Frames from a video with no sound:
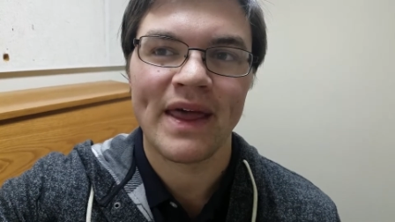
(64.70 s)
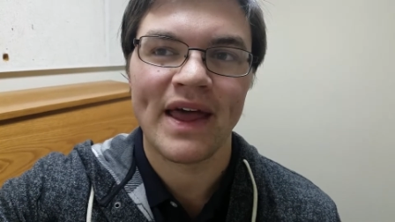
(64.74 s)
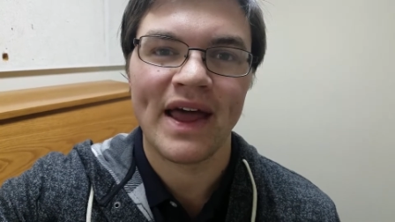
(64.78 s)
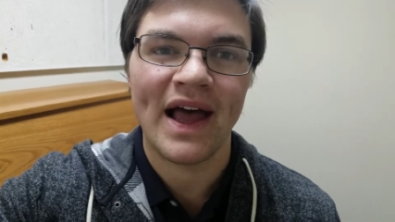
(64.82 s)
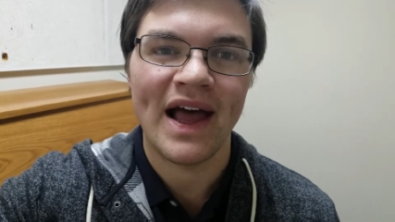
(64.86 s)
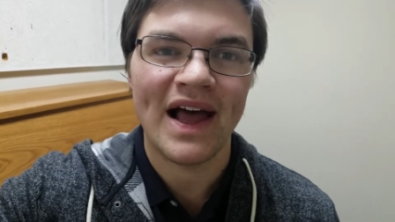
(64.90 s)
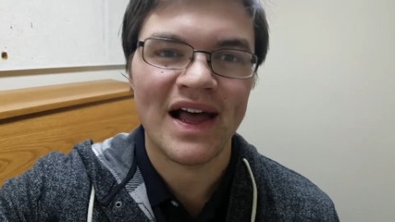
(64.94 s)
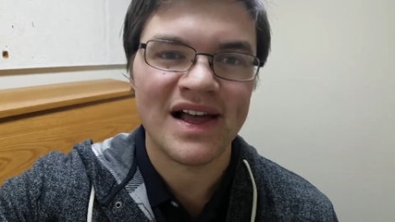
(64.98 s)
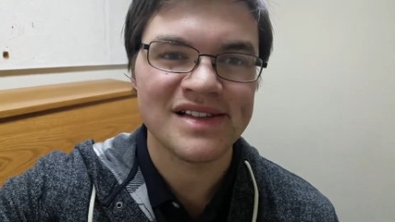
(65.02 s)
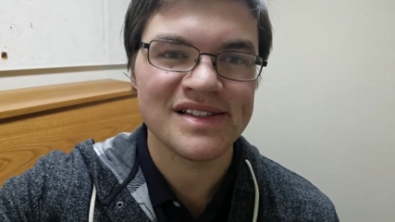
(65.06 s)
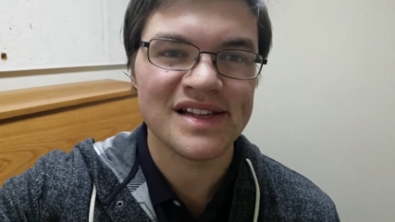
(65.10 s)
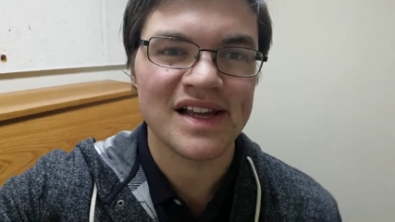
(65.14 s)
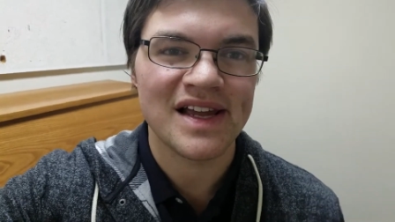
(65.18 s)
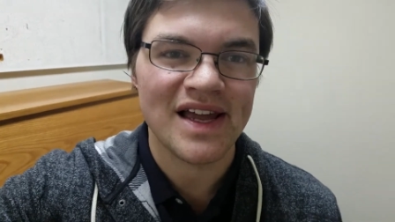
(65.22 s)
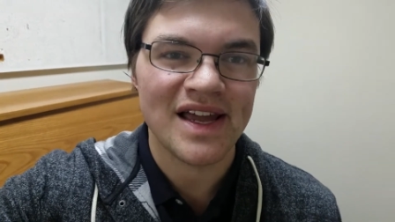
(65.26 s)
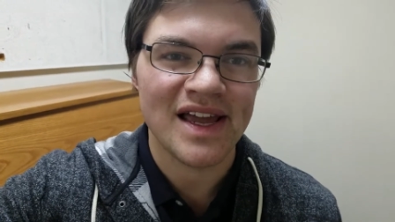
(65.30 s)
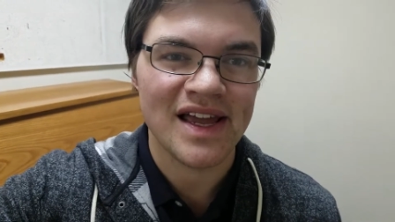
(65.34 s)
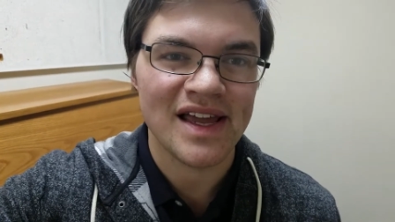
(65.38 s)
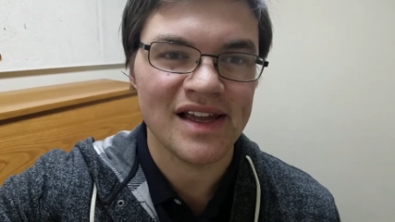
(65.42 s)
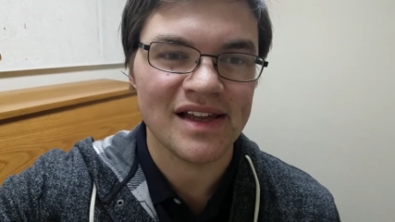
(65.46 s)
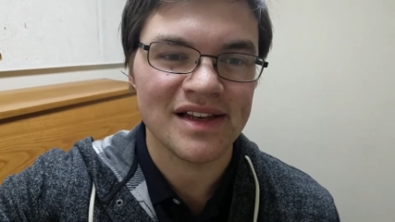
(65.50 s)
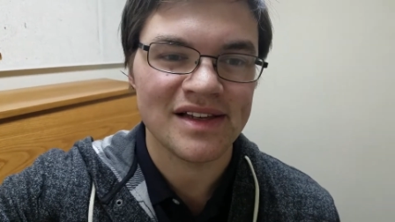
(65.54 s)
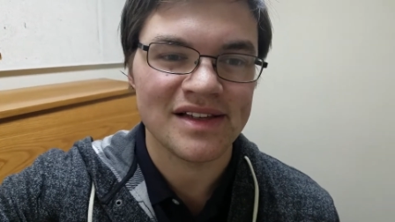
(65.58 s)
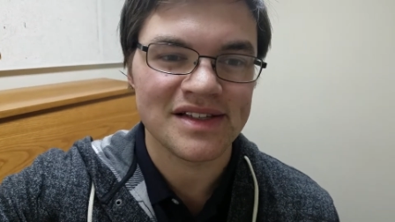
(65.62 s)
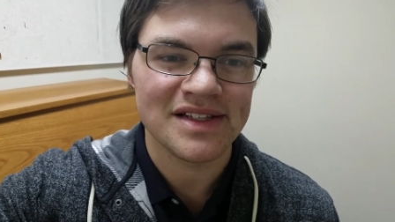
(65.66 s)
as
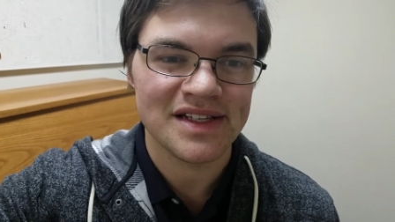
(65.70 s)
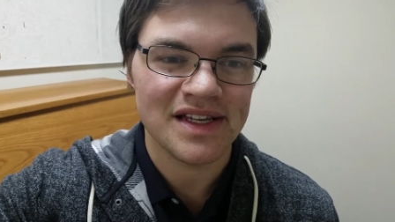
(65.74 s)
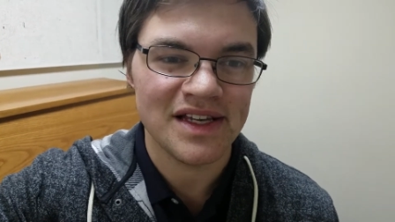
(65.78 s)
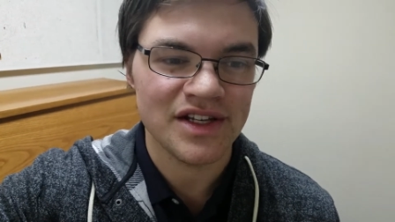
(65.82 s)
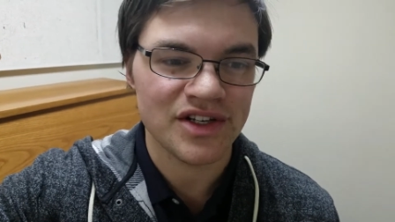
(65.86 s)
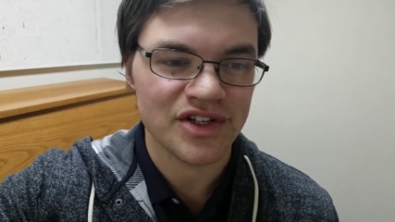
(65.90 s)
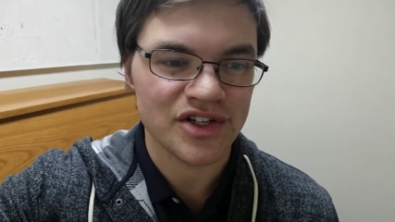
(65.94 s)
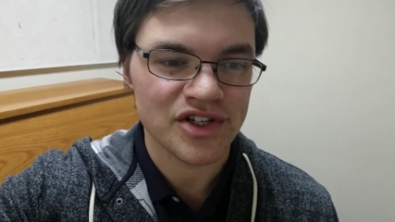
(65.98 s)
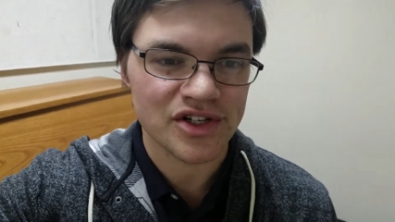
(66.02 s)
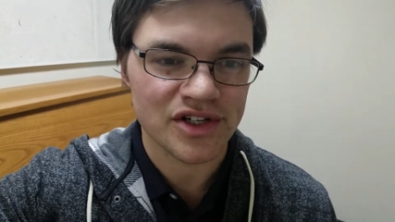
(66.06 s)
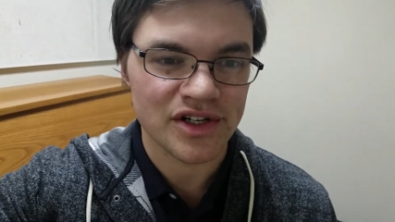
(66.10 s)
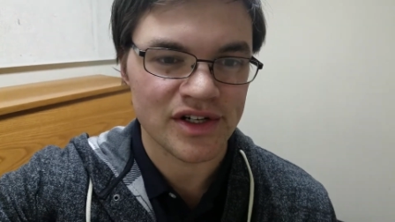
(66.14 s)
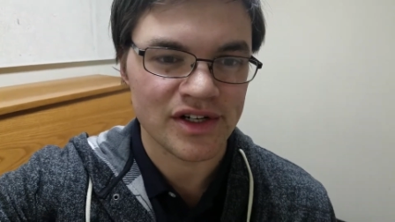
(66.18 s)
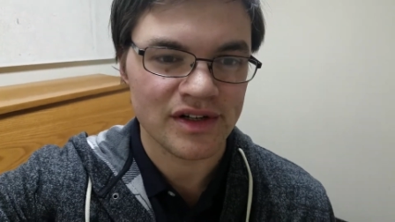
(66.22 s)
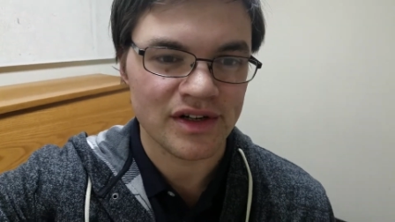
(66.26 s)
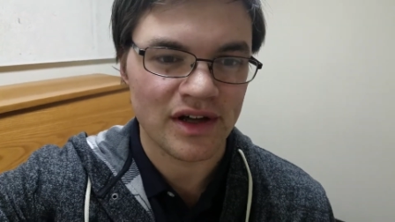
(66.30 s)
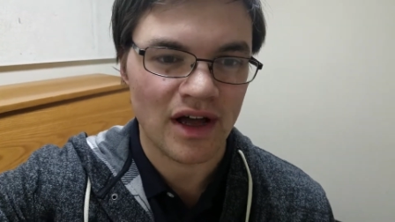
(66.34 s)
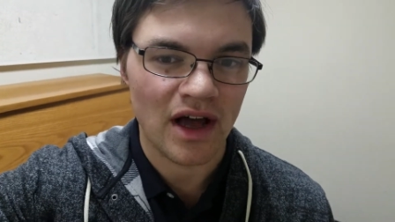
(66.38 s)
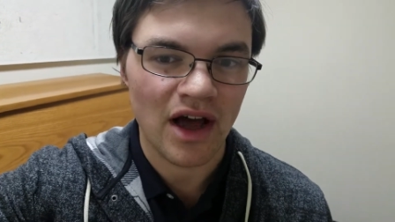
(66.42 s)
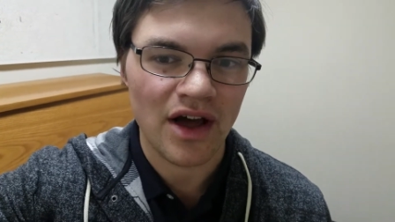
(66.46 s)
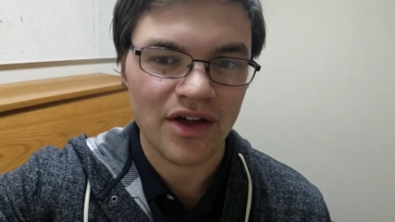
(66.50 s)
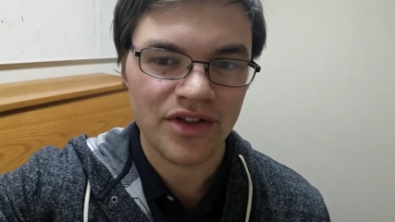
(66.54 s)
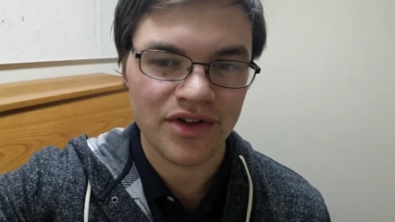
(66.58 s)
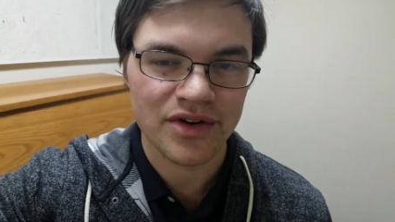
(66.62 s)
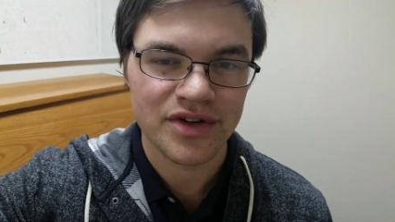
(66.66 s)
I teach
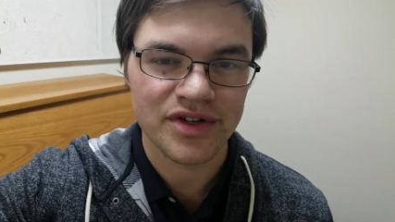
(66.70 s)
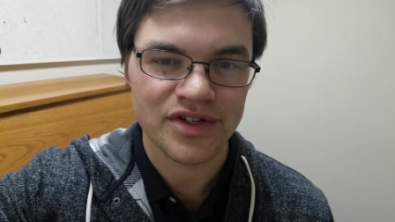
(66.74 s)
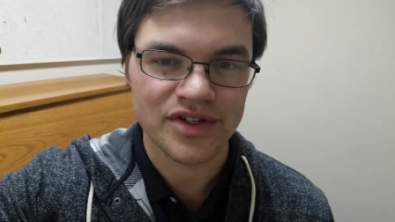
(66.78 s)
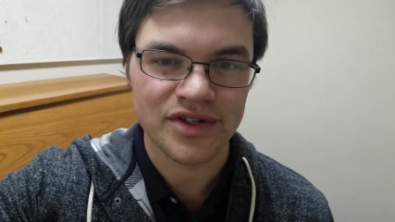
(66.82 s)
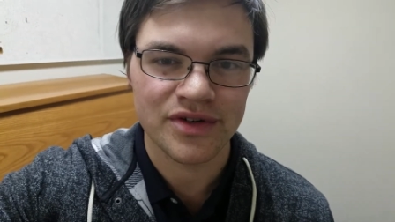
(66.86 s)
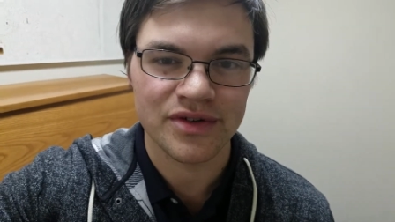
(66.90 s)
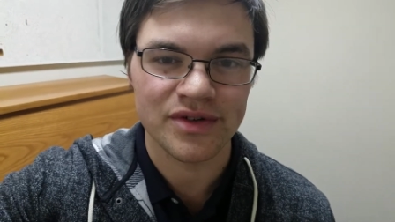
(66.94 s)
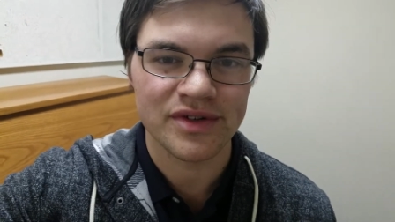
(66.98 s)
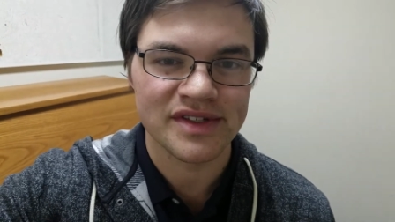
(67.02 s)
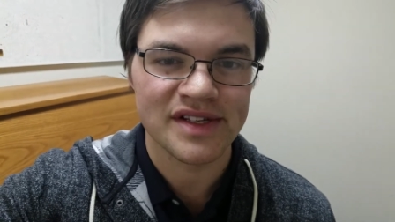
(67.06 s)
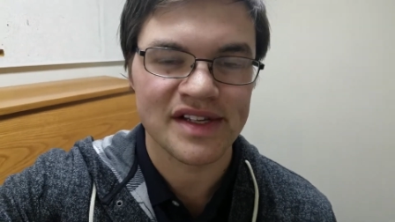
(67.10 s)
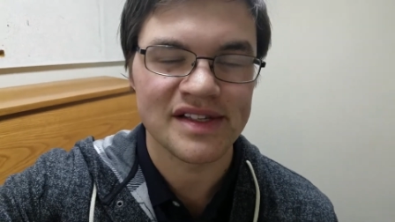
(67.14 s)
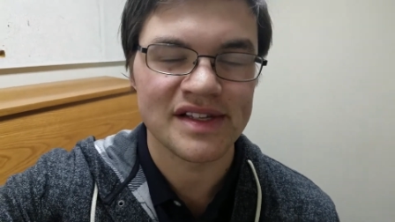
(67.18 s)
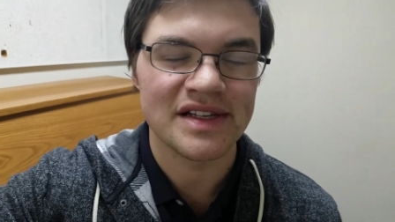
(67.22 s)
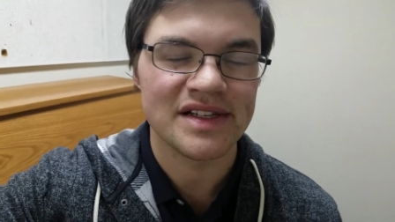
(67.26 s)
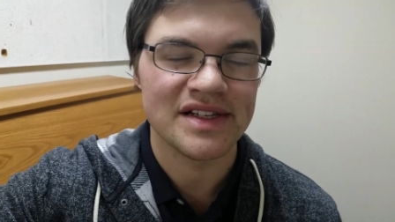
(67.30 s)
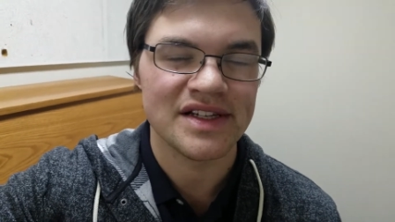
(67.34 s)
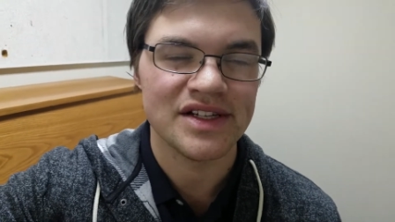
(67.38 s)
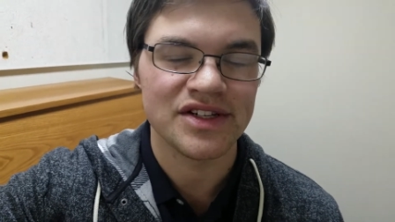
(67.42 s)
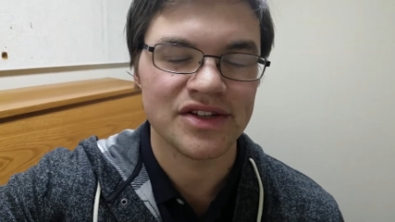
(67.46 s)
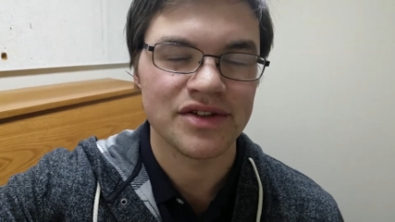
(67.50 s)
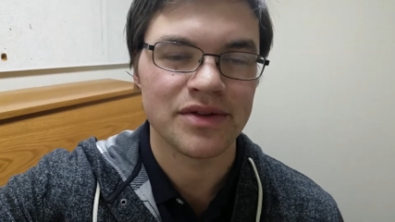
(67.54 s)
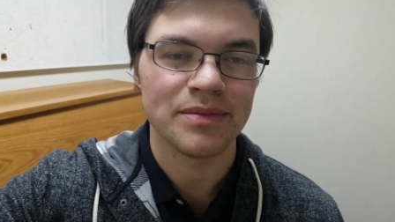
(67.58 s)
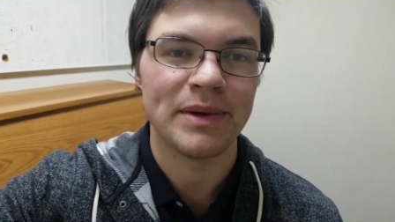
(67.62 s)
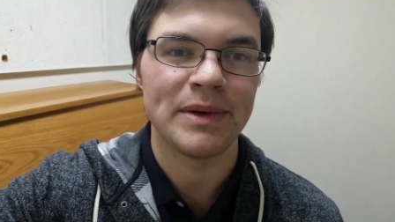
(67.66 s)
other students, as I
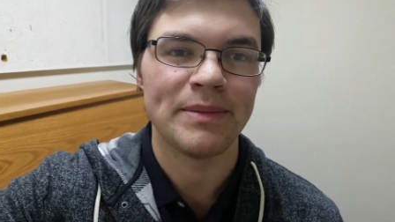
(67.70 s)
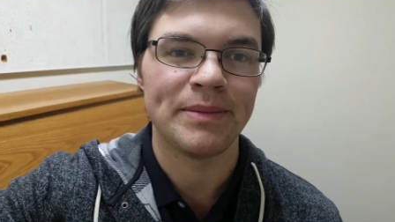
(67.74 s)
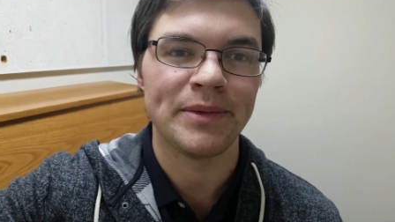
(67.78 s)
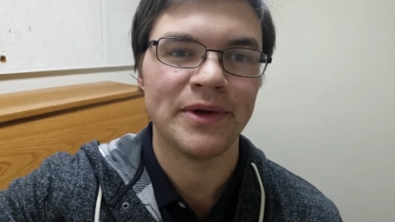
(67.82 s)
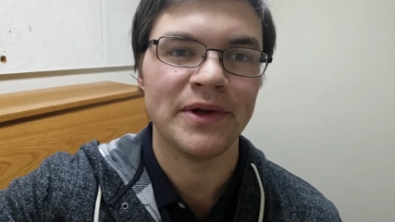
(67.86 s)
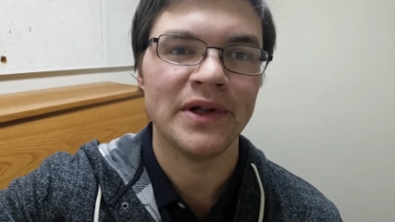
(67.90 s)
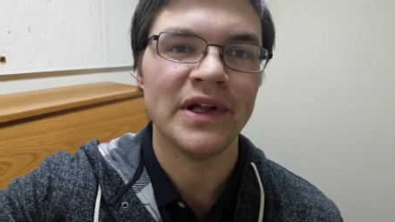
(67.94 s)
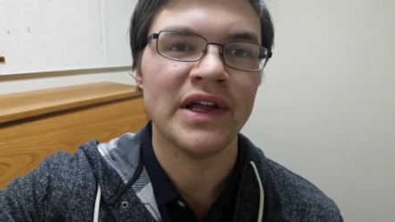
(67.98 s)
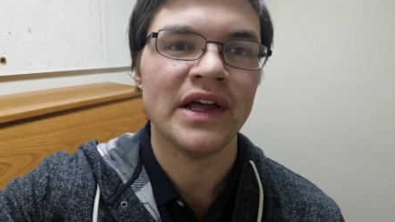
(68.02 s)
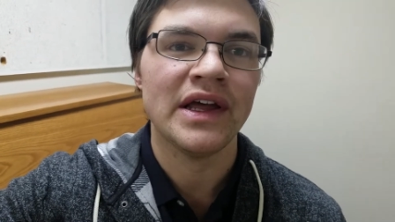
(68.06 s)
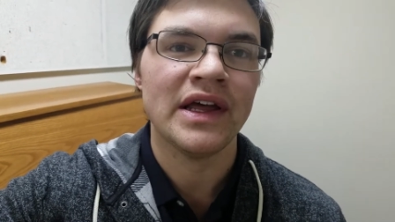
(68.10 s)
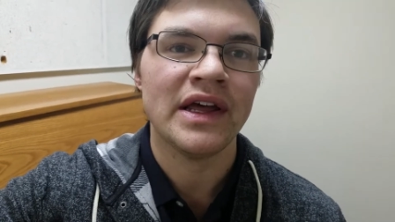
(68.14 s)
teach other people,